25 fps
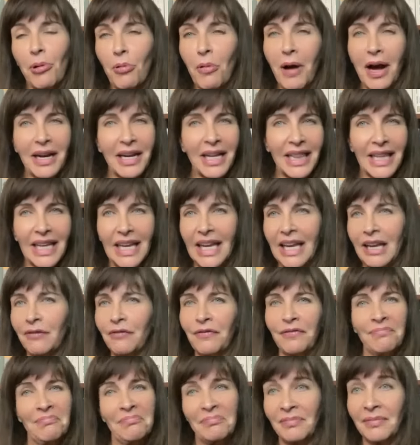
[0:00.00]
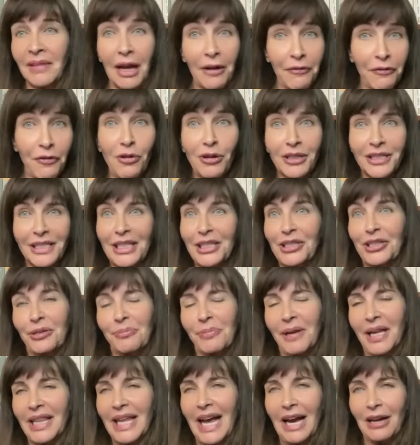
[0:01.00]
want to leave, of course they should
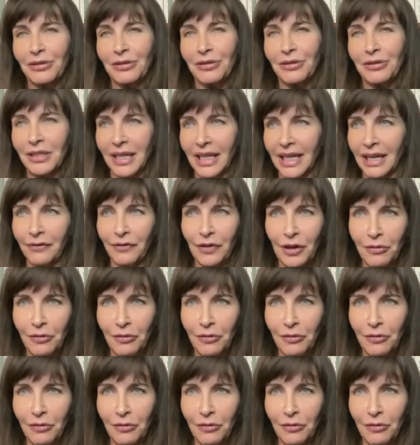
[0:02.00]
be allowed to leave.